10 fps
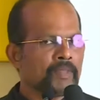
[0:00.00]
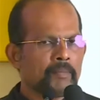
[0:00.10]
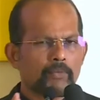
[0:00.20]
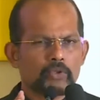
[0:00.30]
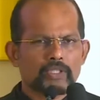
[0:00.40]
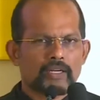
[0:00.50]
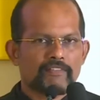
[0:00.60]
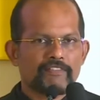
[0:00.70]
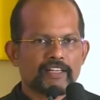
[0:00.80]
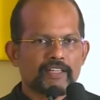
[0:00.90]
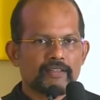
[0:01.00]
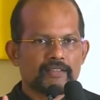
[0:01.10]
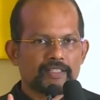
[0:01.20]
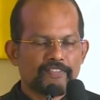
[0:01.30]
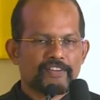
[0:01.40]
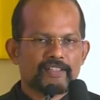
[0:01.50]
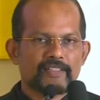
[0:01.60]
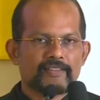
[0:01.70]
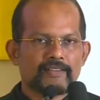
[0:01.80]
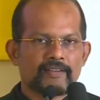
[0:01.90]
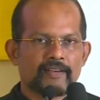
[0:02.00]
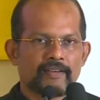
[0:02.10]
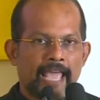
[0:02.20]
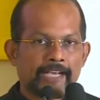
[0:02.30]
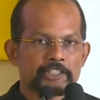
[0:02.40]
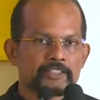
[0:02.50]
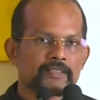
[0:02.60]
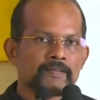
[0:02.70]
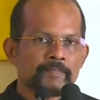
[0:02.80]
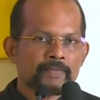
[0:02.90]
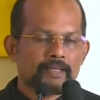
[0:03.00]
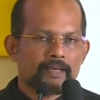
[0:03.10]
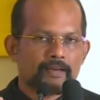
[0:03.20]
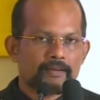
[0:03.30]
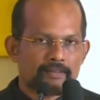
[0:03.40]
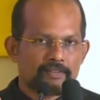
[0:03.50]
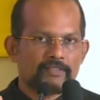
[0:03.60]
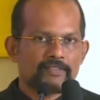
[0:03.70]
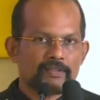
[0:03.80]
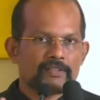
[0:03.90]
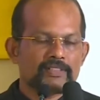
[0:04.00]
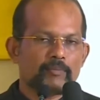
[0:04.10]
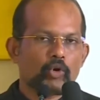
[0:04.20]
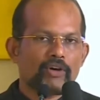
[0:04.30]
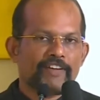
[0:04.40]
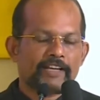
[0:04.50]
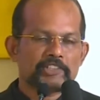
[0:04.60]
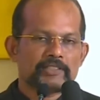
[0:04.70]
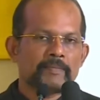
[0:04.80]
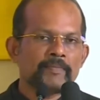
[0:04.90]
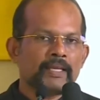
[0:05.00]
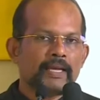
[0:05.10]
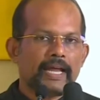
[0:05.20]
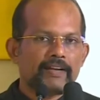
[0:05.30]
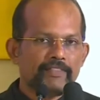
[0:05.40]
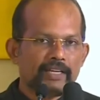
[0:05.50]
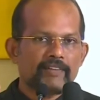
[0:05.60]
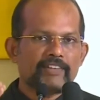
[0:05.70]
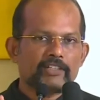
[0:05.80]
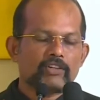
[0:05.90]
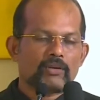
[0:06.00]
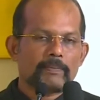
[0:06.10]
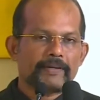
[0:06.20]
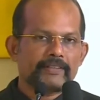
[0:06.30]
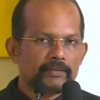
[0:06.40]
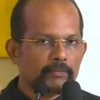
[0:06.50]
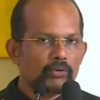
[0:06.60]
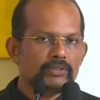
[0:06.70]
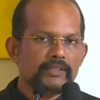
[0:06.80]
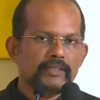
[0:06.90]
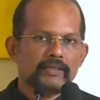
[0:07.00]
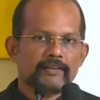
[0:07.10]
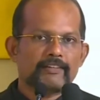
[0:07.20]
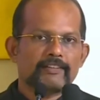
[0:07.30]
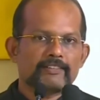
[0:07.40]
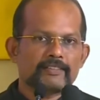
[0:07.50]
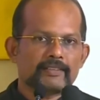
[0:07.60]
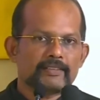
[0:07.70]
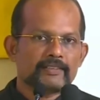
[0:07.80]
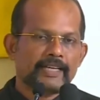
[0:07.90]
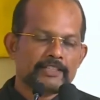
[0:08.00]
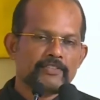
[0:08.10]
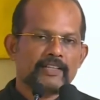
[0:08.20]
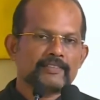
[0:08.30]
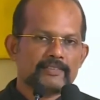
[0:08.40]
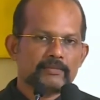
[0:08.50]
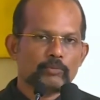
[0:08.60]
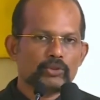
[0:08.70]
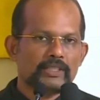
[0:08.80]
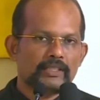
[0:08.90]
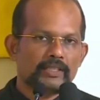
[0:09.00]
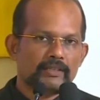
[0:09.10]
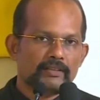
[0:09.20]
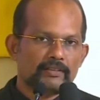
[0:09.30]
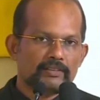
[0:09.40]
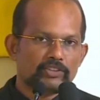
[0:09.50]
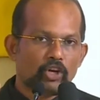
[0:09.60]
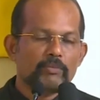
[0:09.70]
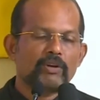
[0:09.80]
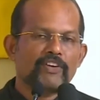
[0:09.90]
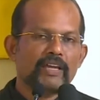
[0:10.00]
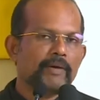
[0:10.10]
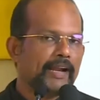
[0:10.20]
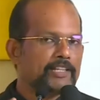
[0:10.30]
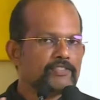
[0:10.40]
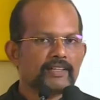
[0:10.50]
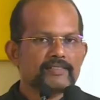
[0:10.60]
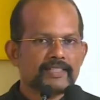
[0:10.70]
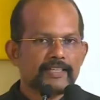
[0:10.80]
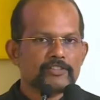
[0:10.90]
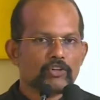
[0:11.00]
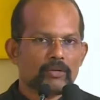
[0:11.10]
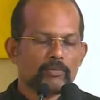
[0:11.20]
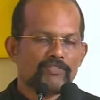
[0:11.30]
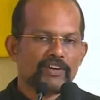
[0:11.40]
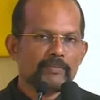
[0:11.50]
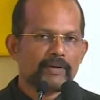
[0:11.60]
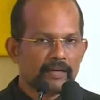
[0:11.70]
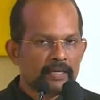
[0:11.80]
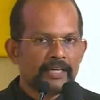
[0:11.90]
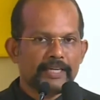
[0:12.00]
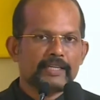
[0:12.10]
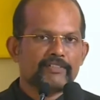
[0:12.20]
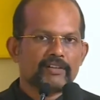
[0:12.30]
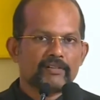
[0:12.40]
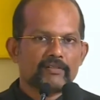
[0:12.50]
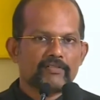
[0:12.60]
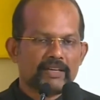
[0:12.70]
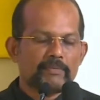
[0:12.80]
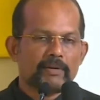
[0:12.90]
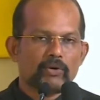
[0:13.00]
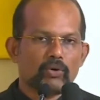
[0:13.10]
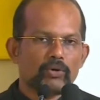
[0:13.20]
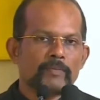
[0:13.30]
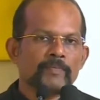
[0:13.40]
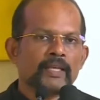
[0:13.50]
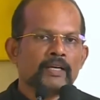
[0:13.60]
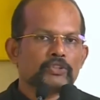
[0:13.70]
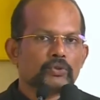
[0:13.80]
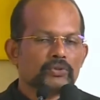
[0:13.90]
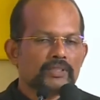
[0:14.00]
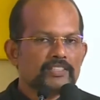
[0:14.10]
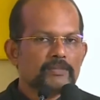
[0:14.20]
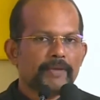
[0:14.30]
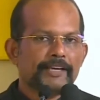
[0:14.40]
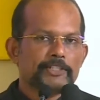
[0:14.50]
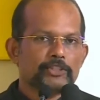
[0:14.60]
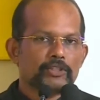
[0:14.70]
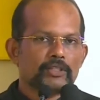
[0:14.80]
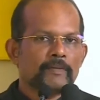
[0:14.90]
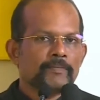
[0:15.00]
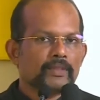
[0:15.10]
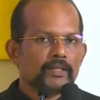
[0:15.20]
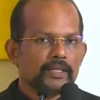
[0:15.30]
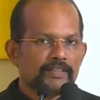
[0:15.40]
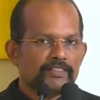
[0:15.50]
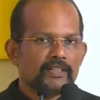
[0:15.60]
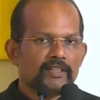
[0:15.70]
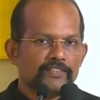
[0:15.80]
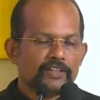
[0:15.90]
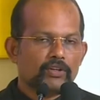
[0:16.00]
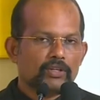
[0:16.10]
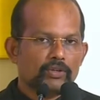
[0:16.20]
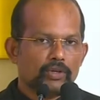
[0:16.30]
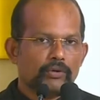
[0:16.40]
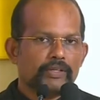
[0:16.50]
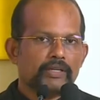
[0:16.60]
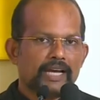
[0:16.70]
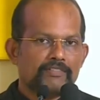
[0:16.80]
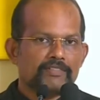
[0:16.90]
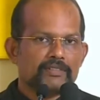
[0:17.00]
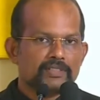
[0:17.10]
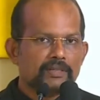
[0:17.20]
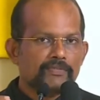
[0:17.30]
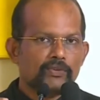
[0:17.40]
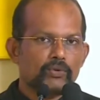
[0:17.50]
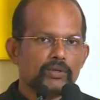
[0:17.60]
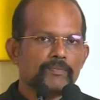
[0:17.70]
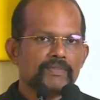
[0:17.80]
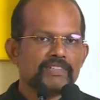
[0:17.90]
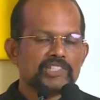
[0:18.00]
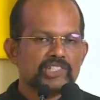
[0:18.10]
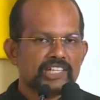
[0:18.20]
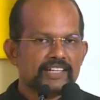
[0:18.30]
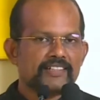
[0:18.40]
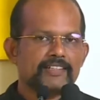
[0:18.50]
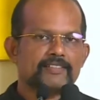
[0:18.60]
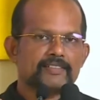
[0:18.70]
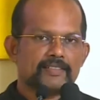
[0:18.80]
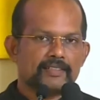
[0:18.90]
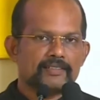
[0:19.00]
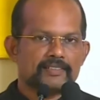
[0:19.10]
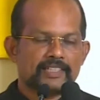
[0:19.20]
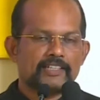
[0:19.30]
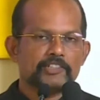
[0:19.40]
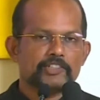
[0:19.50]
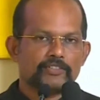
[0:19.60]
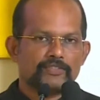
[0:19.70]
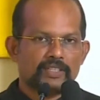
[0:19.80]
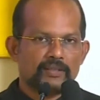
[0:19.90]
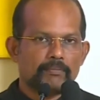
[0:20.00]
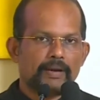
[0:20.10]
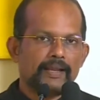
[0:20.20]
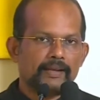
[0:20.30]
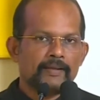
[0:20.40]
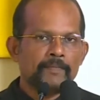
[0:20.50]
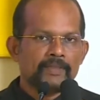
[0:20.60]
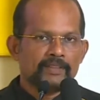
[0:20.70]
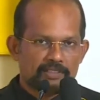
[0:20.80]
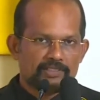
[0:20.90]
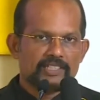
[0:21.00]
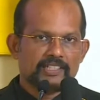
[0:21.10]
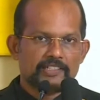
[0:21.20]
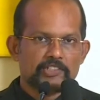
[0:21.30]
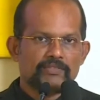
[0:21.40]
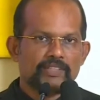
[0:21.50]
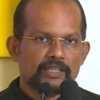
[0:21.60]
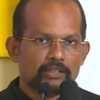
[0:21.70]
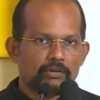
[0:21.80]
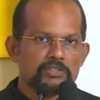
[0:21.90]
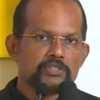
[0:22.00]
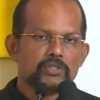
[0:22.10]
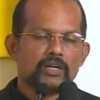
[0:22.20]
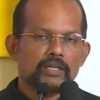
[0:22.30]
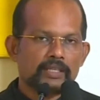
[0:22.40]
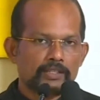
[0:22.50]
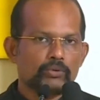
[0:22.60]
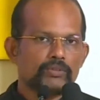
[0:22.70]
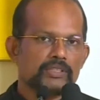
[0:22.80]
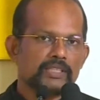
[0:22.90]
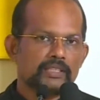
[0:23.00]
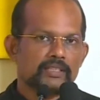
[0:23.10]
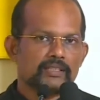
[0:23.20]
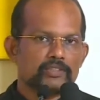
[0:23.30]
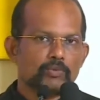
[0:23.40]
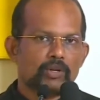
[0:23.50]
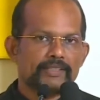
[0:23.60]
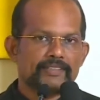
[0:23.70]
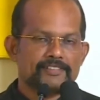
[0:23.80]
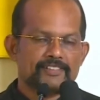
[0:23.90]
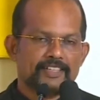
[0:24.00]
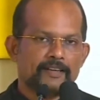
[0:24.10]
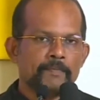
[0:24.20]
Both are very different in action, say mode of action. And we have incorporated both the as well as both the soluble fiber as well as the insoluble fiber in our Viber Gold. So this makes sure even if at all you are going to have some food which generates the secretion of the bile, with secretion of the cholesterol into the small intestine